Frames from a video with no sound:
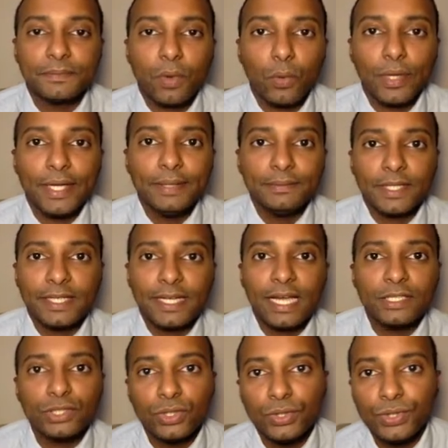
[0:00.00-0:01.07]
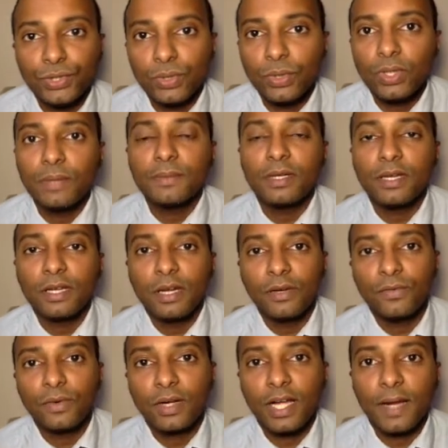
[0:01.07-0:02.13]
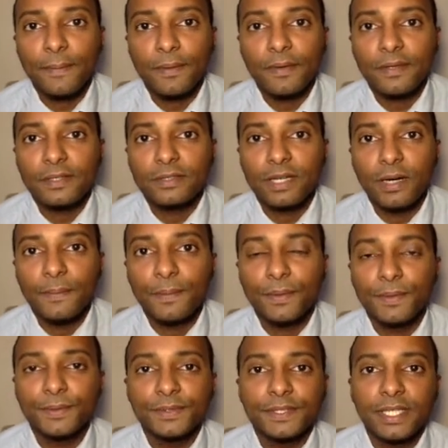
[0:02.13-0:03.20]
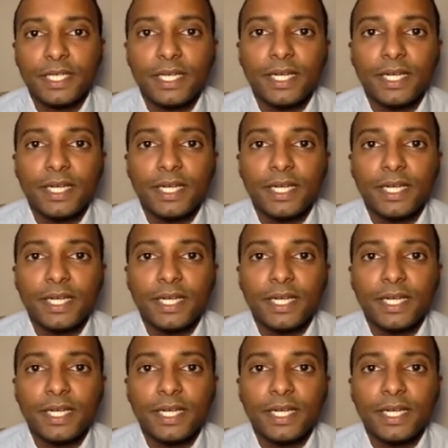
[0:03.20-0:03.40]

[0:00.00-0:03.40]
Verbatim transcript: Okay, and as usual, I'm going to go for a couple examples